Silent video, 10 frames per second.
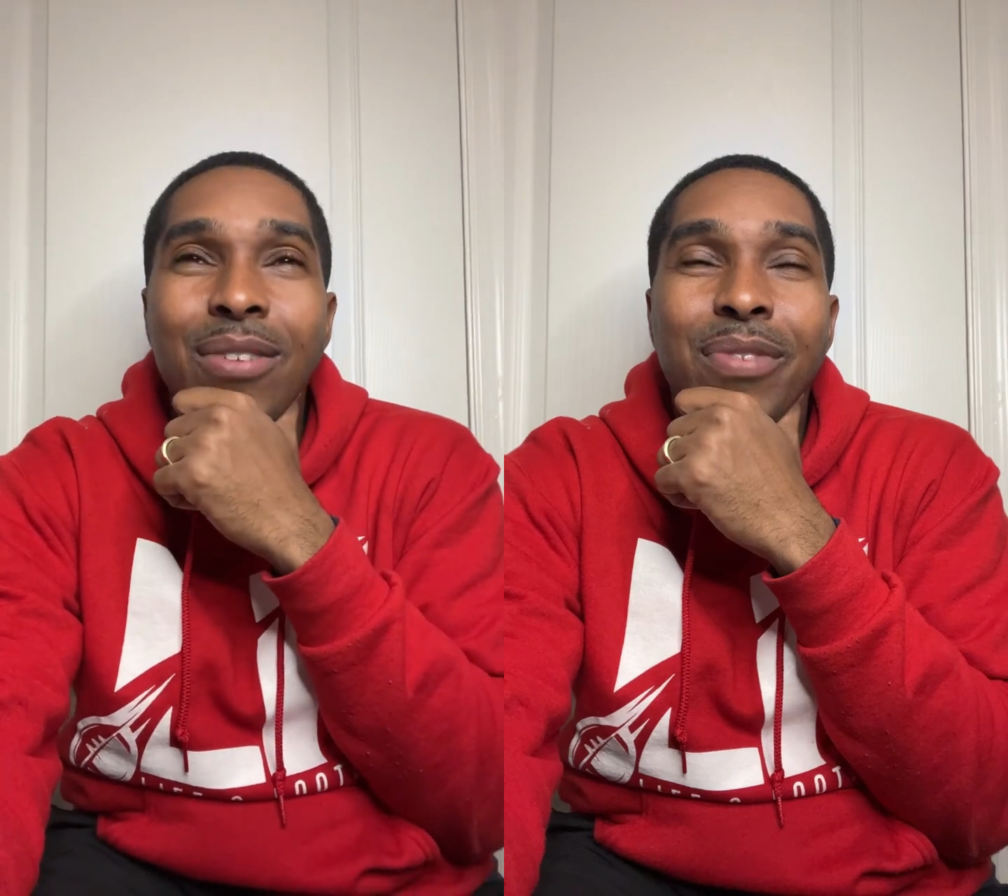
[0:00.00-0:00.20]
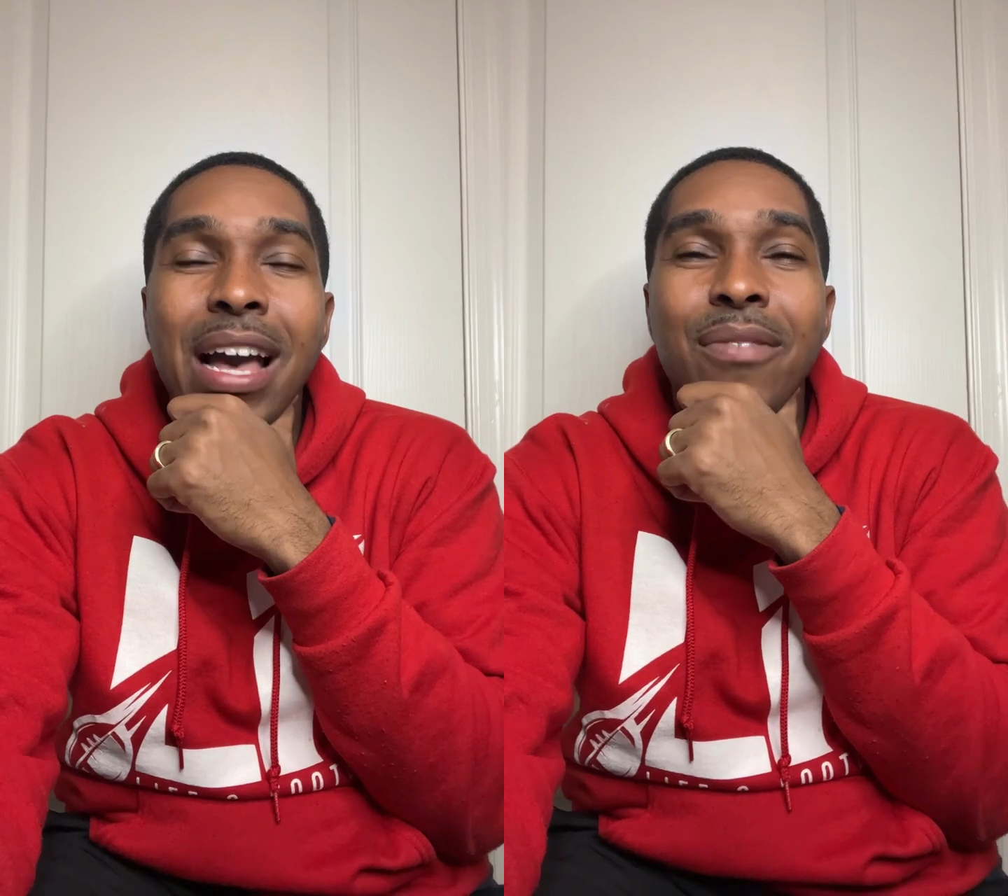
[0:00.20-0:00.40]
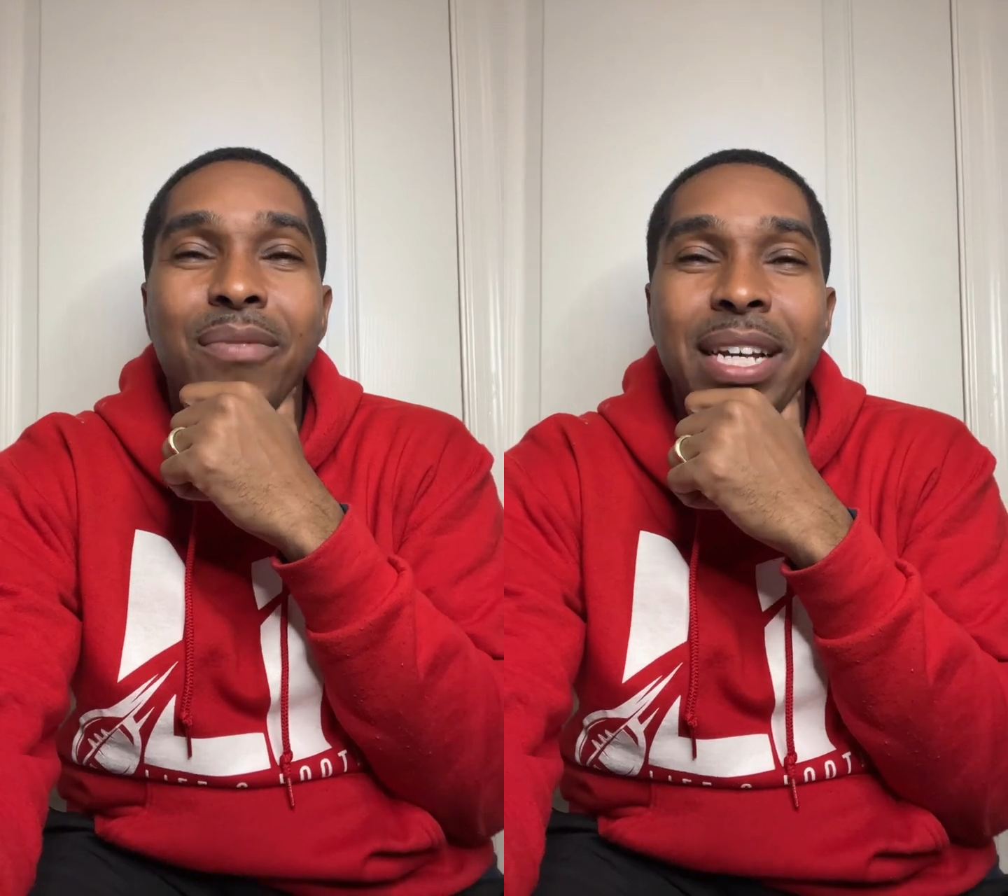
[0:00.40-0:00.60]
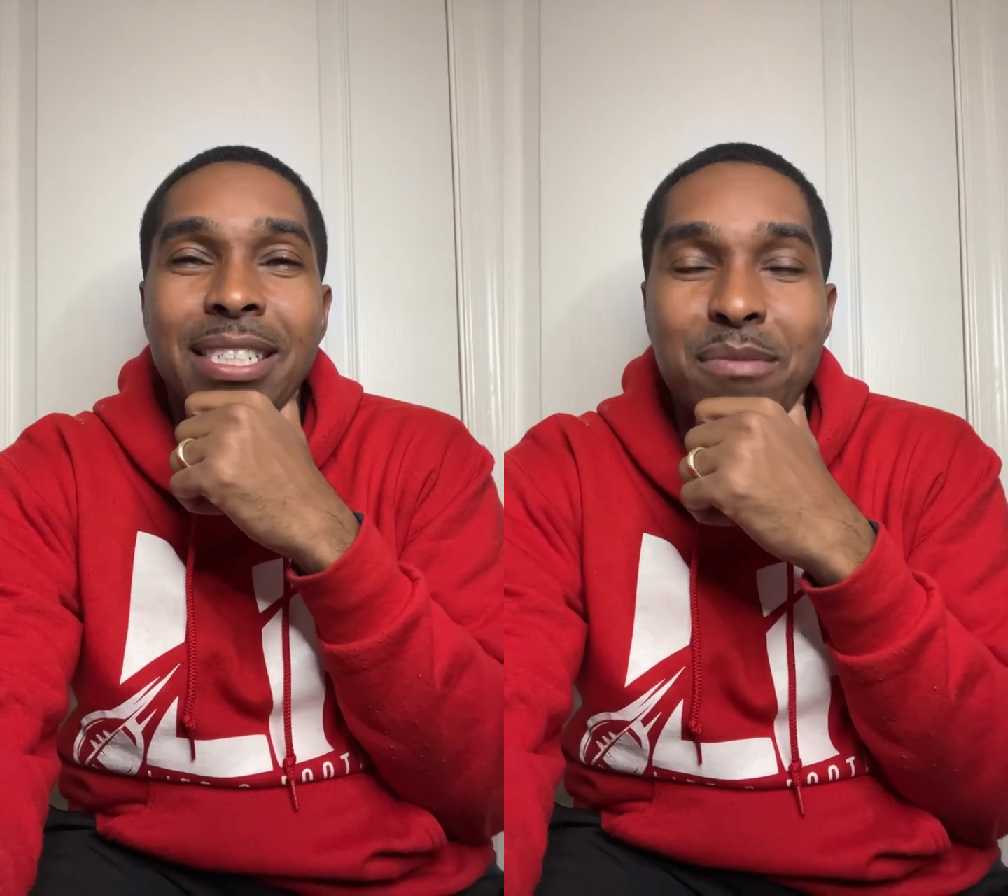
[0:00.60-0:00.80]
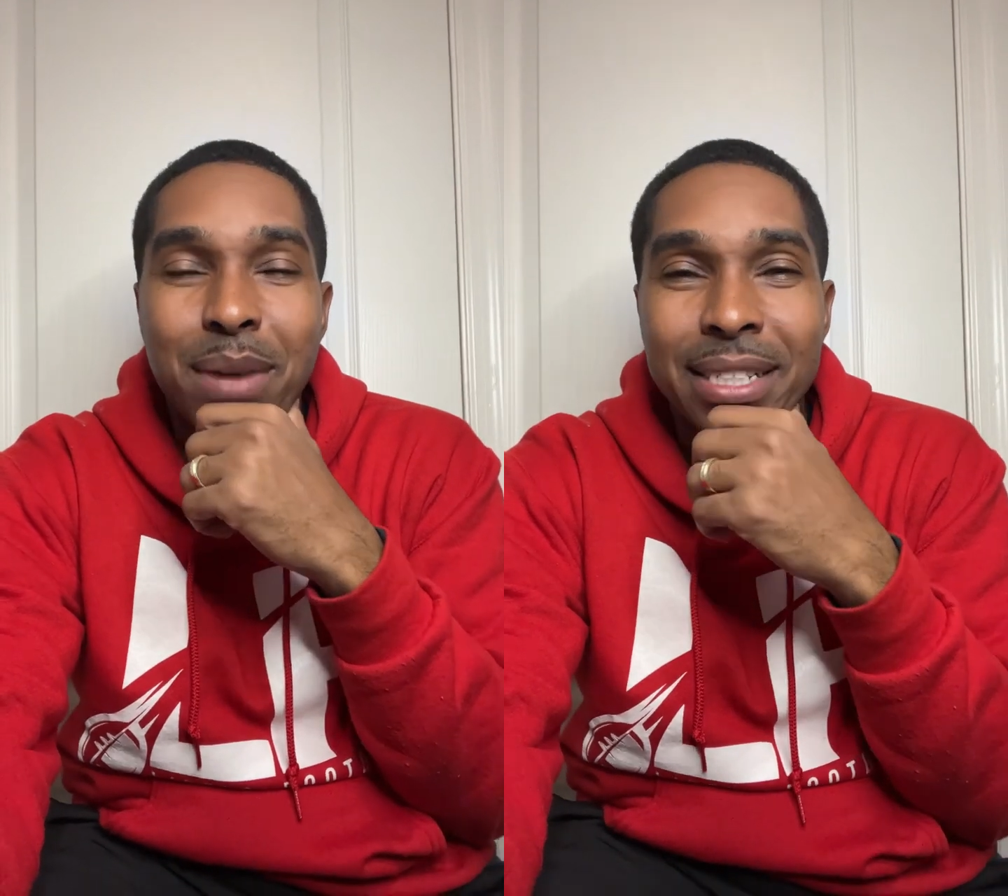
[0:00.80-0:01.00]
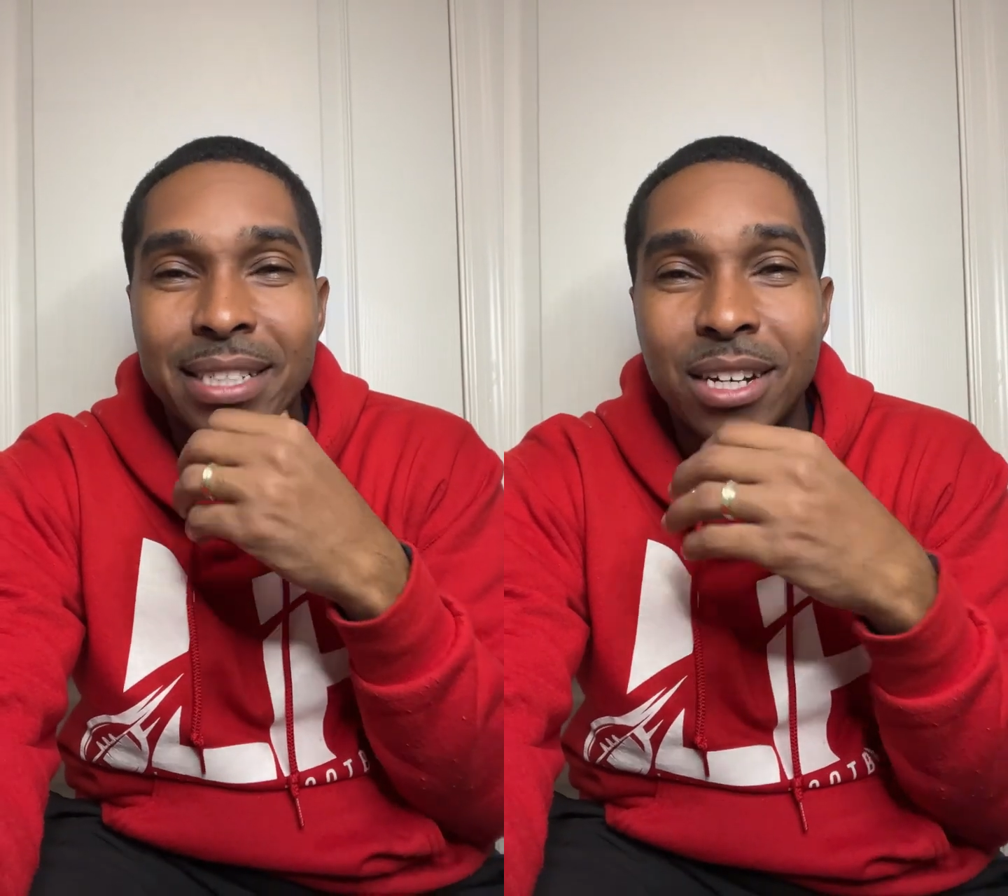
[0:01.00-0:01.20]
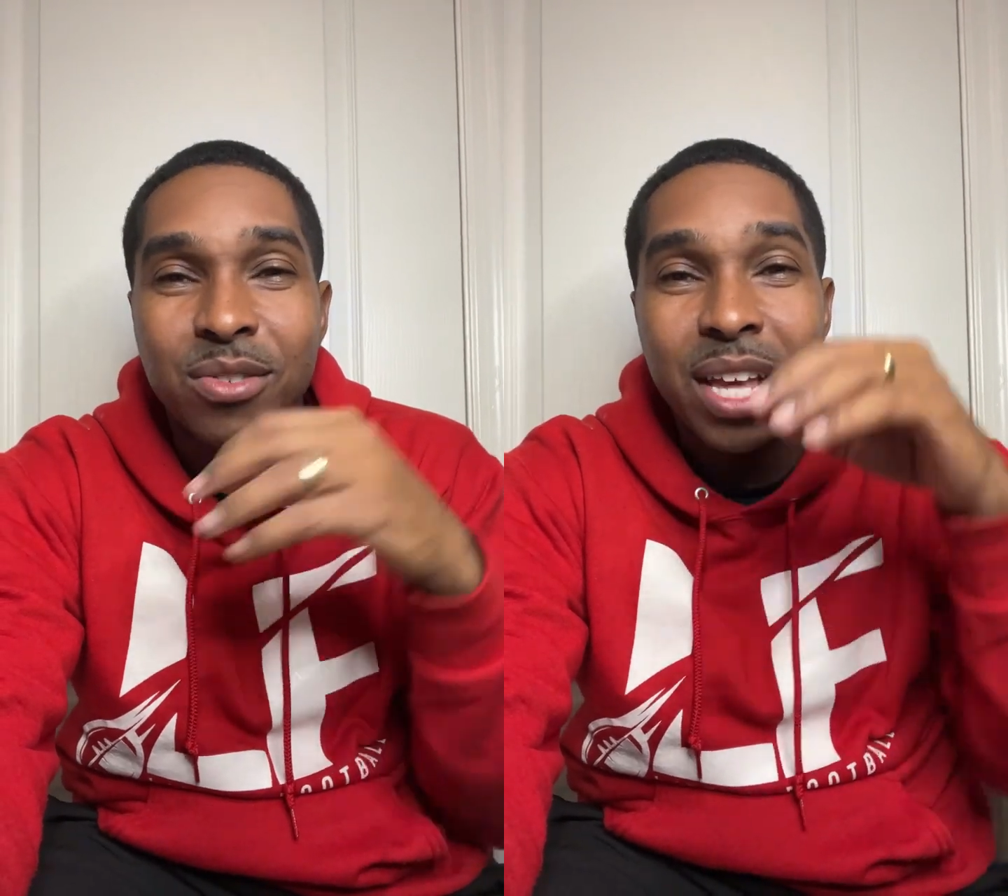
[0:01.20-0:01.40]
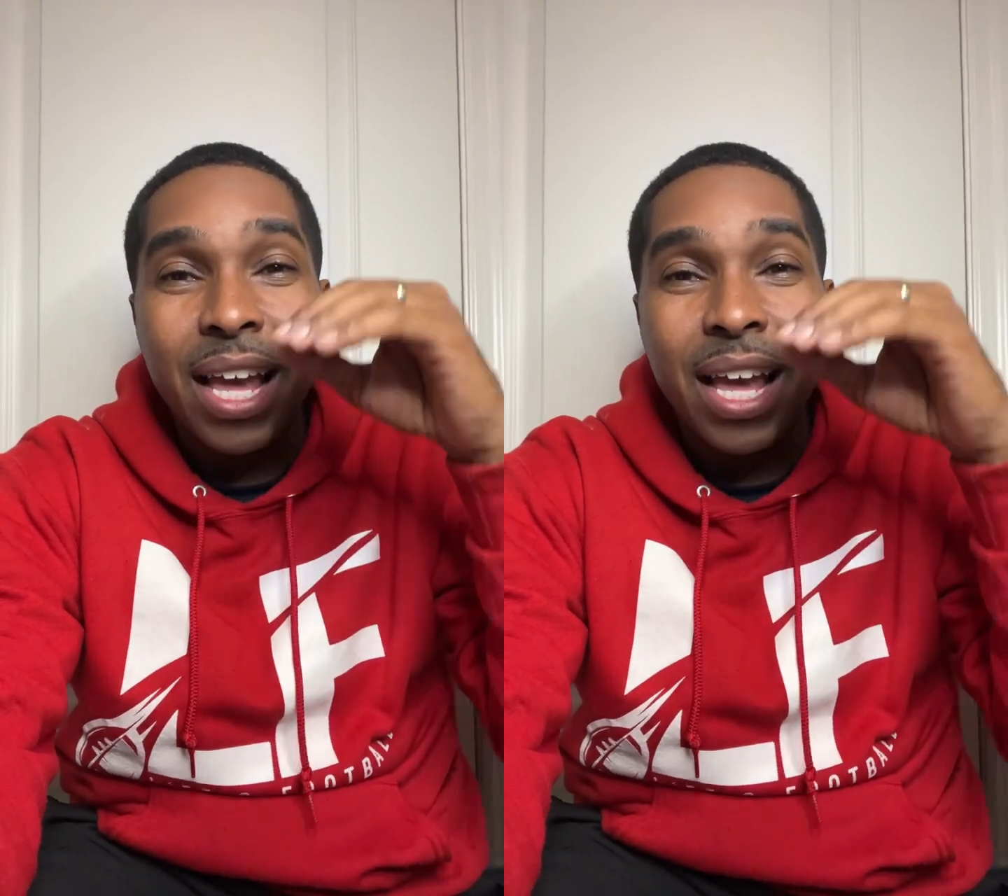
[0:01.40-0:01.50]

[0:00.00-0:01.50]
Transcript: if I invest in myself